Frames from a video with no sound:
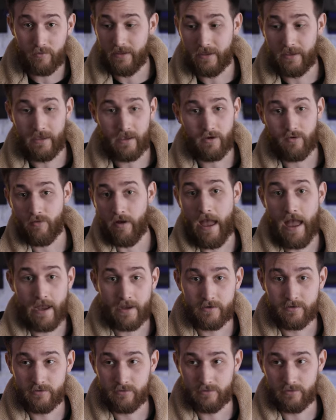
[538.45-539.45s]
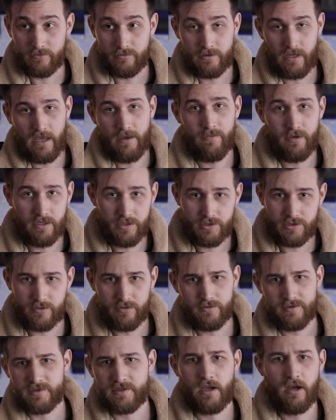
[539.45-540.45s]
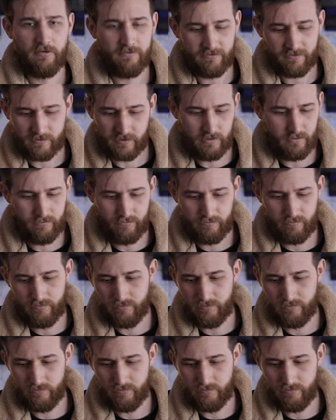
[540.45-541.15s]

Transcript: They get cracked or damaged or scuffed and